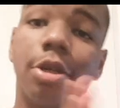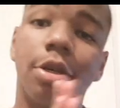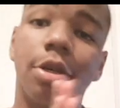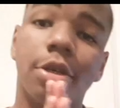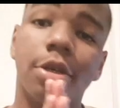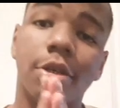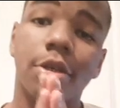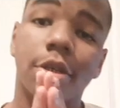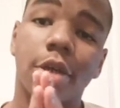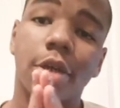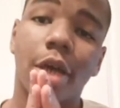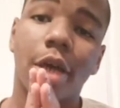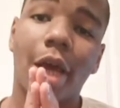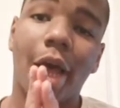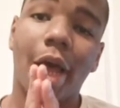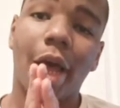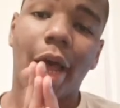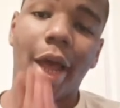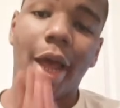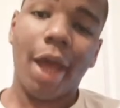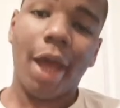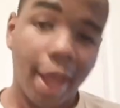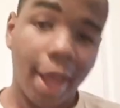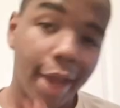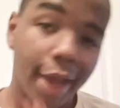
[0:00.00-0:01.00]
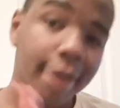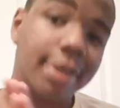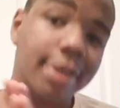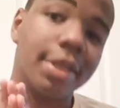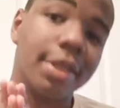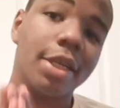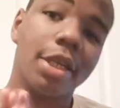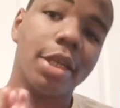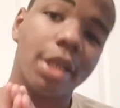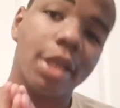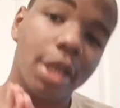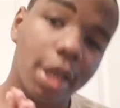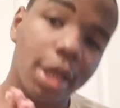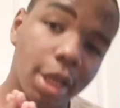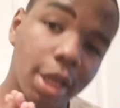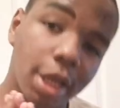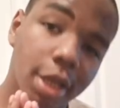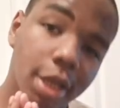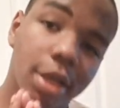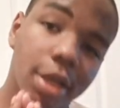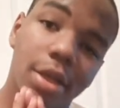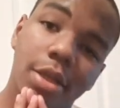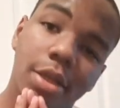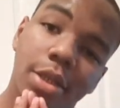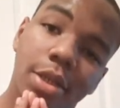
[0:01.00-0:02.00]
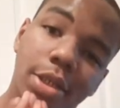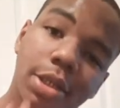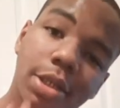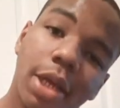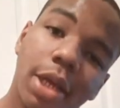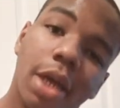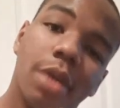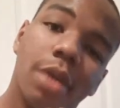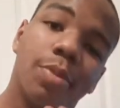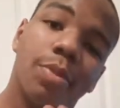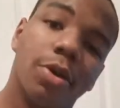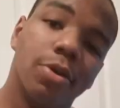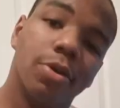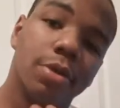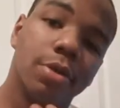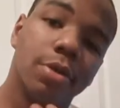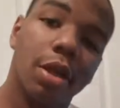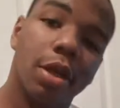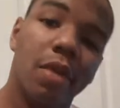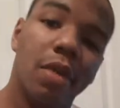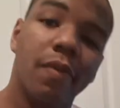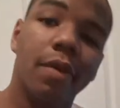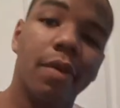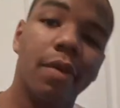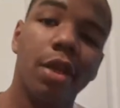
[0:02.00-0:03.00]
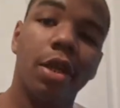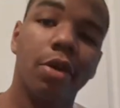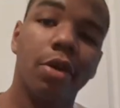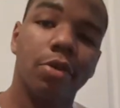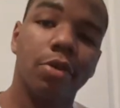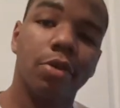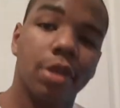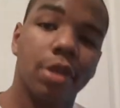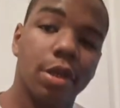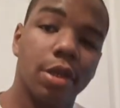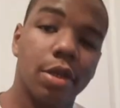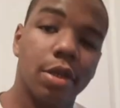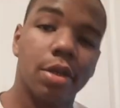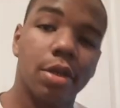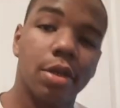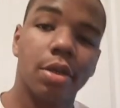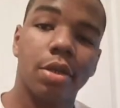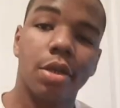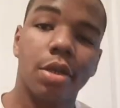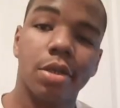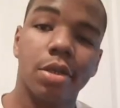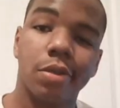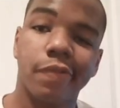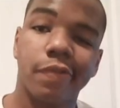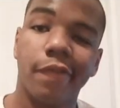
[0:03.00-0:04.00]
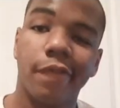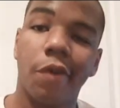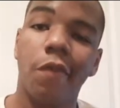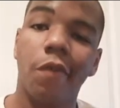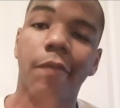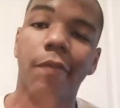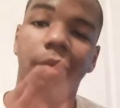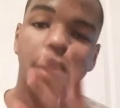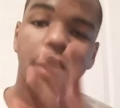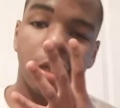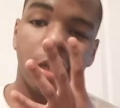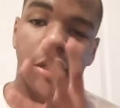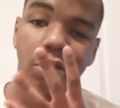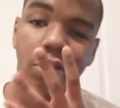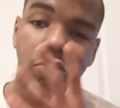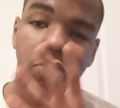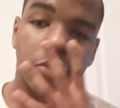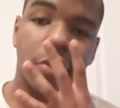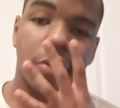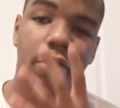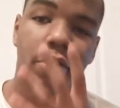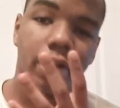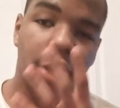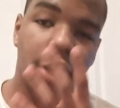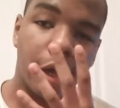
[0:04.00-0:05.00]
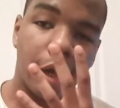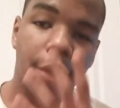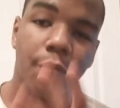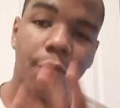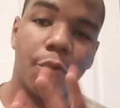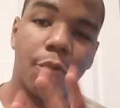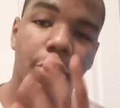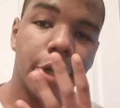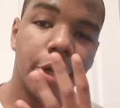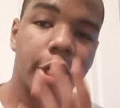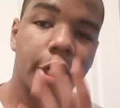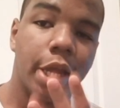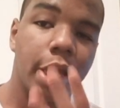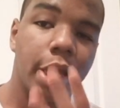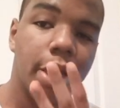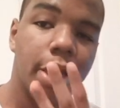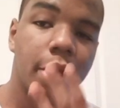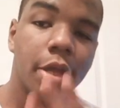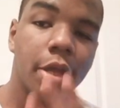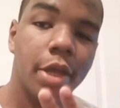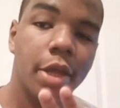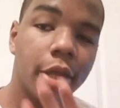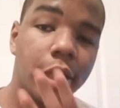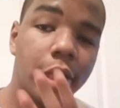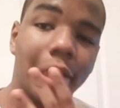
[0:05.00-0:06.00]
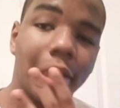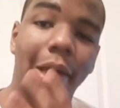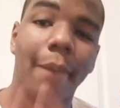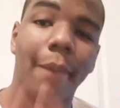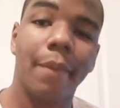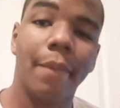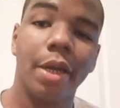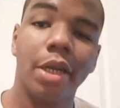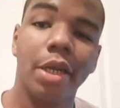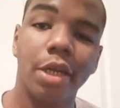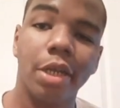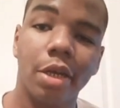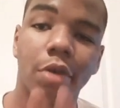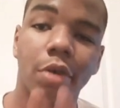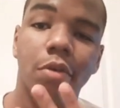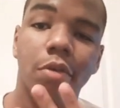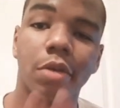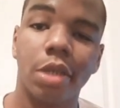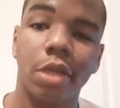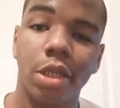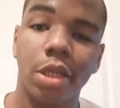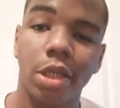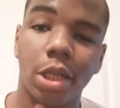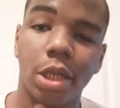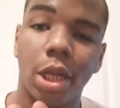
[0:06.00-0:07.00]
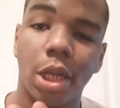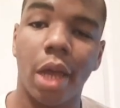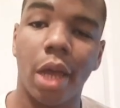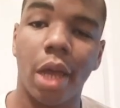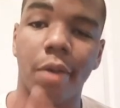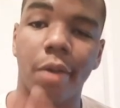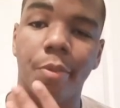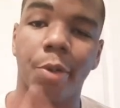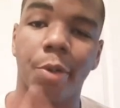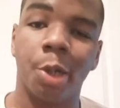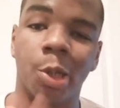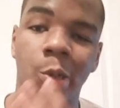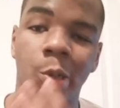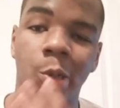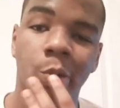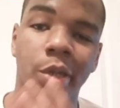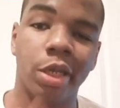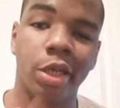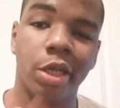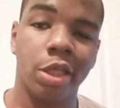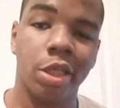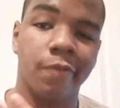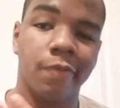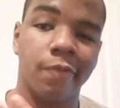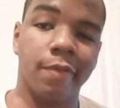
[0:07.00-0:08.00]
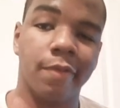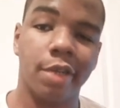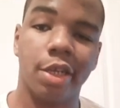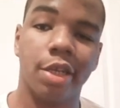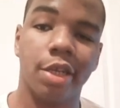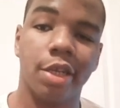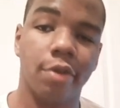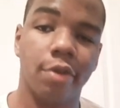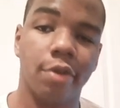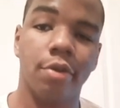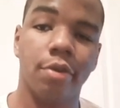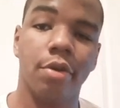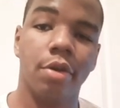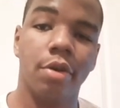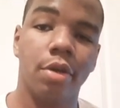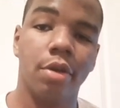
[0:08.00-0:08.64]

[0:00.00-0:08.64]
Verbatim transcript: look, I actually did decide to post another video today. There's four videos going on in one day. Y'all better go hit the like button on each video.